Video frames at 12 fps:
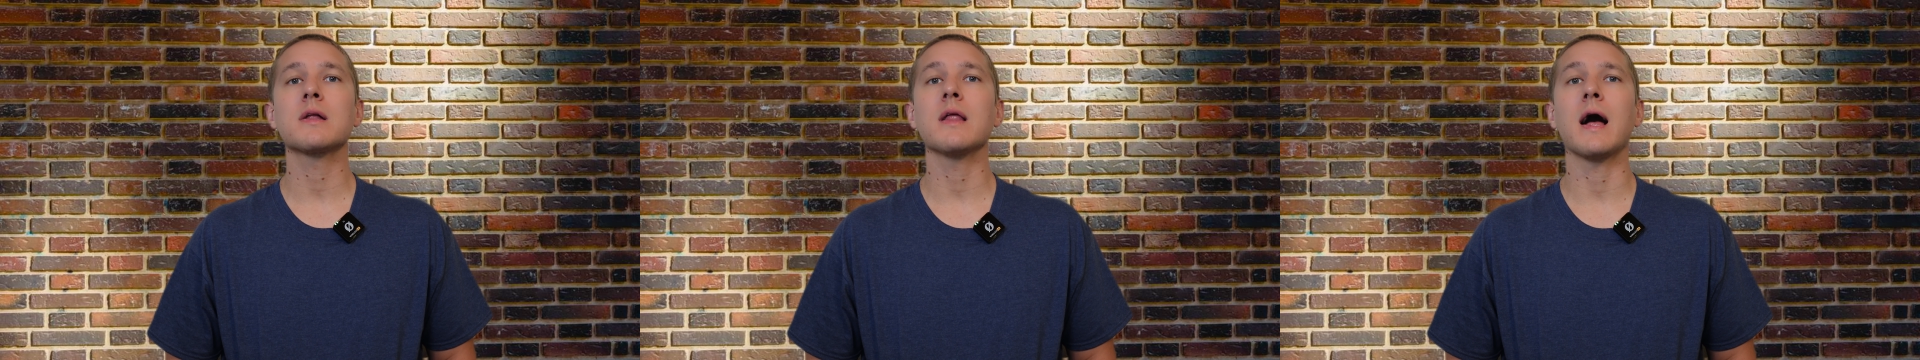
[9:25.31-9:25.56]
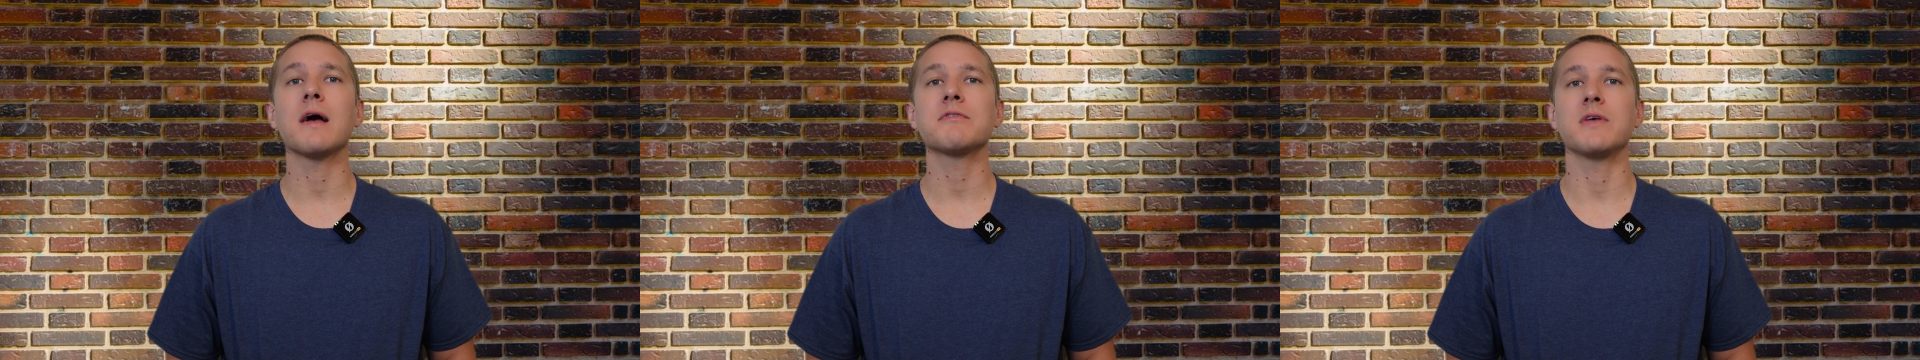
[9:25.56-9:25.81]

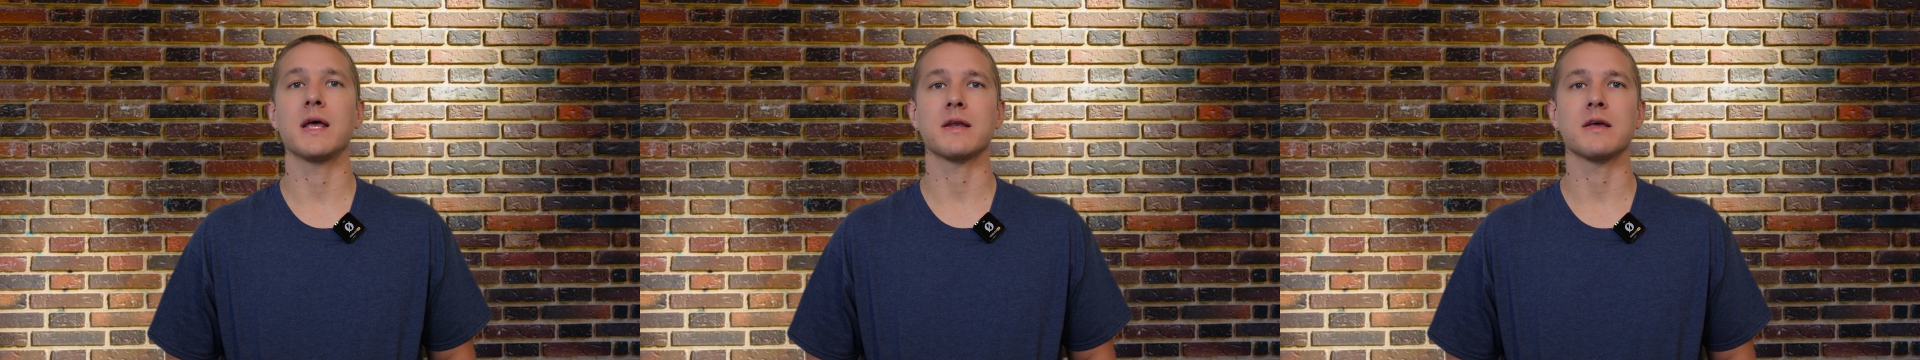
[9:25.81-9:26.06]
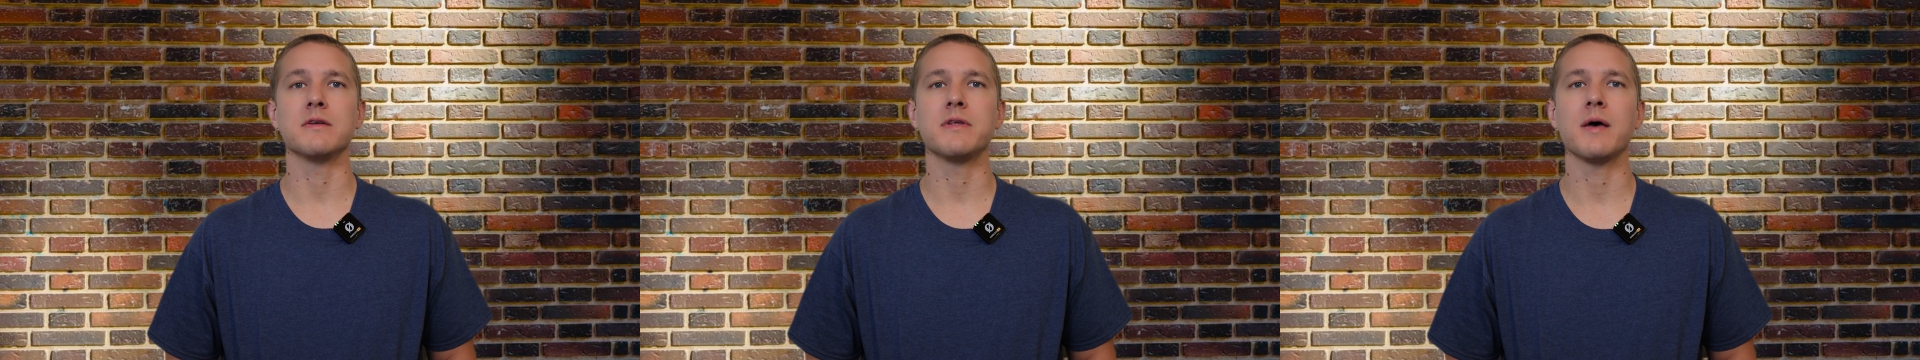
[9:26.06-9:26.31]
glass
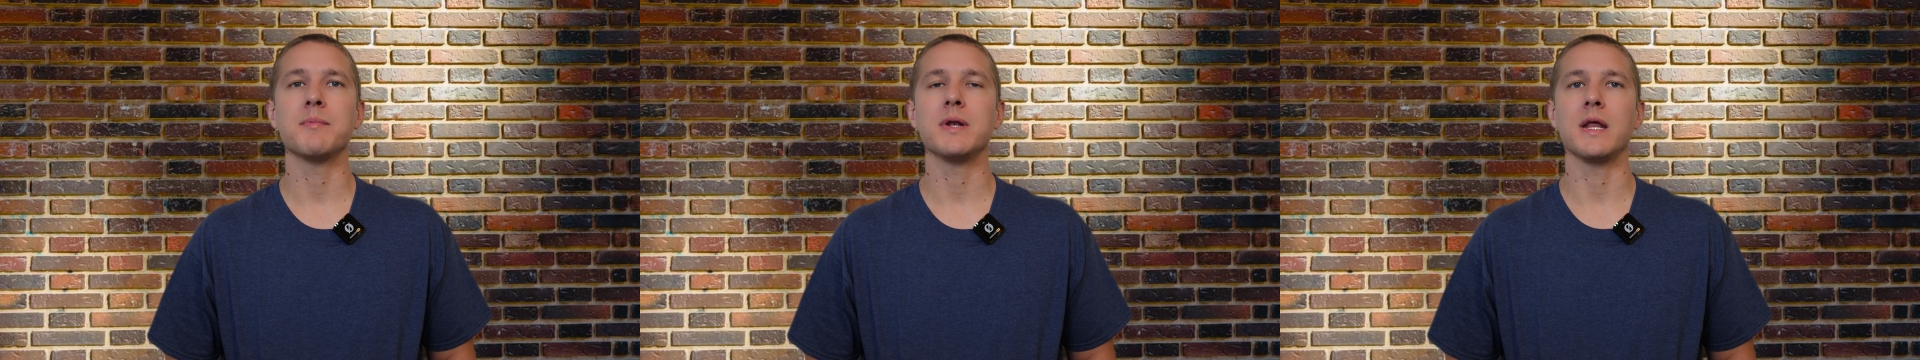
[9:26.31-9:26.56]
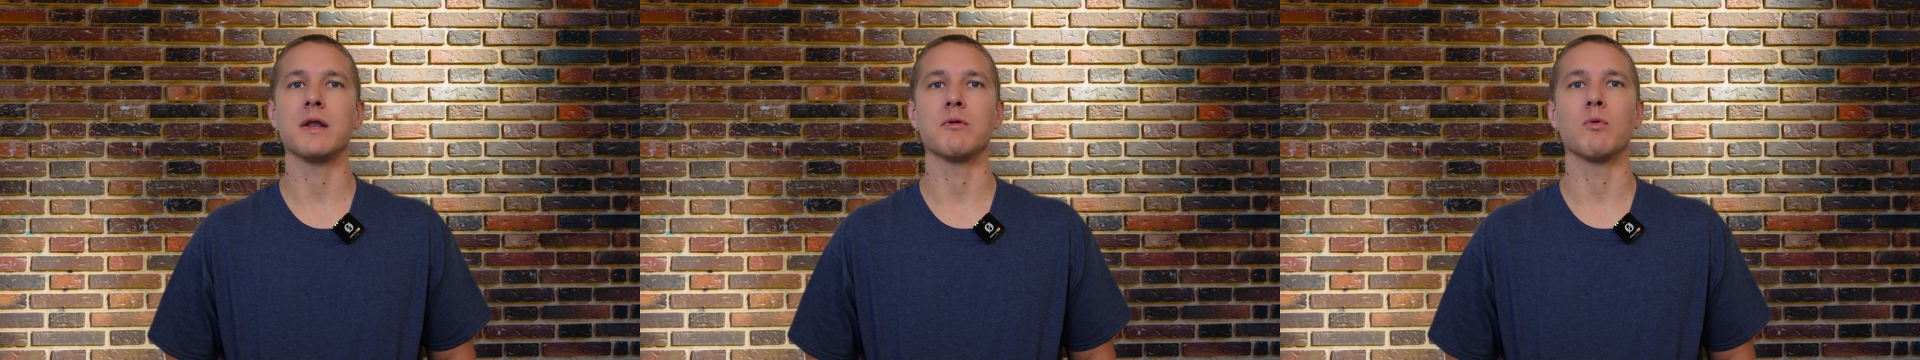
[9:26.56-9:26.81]
and
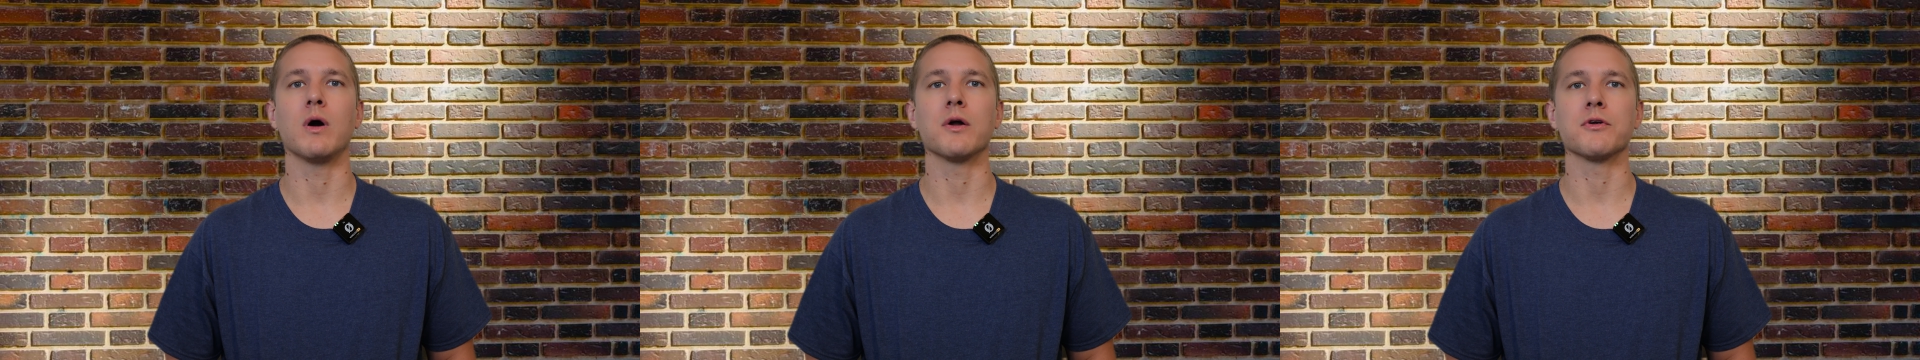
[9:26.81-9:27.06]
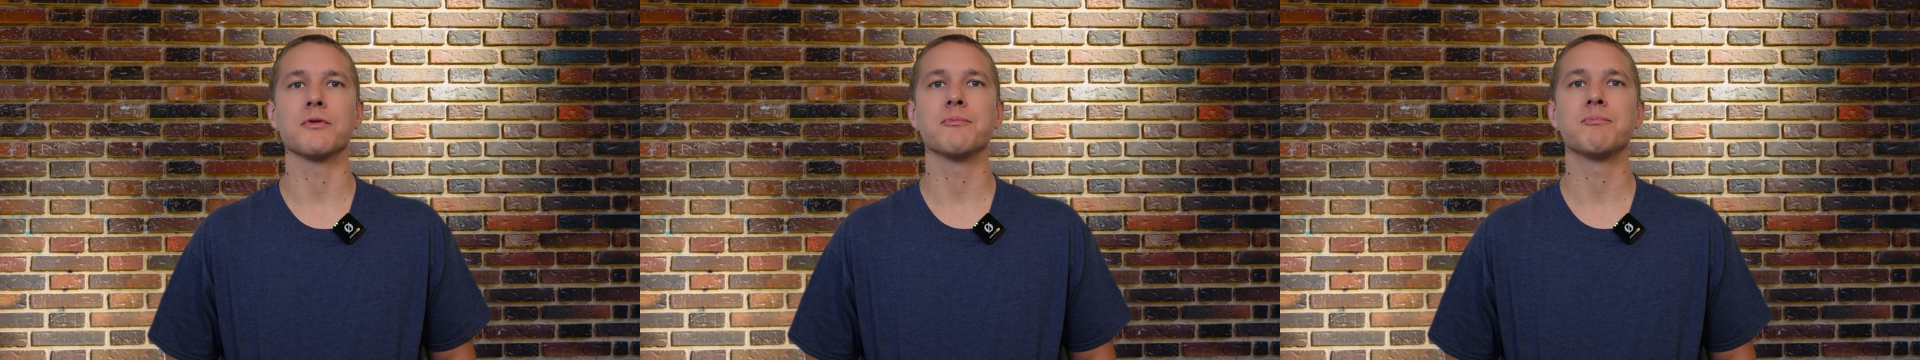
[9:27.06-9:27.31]
contaminated
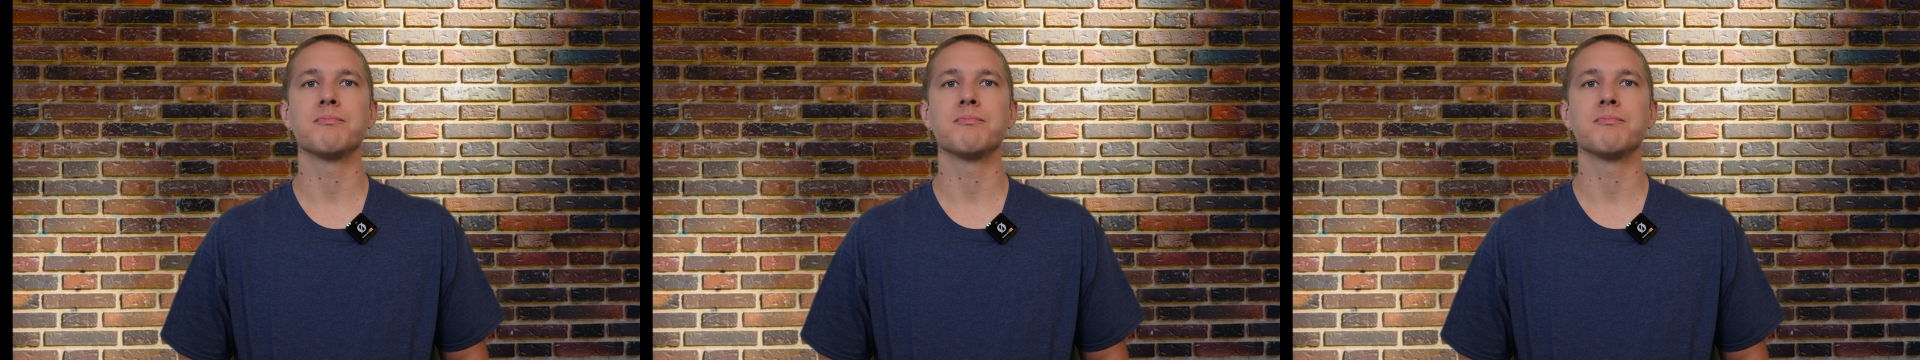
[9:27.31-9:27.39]
water.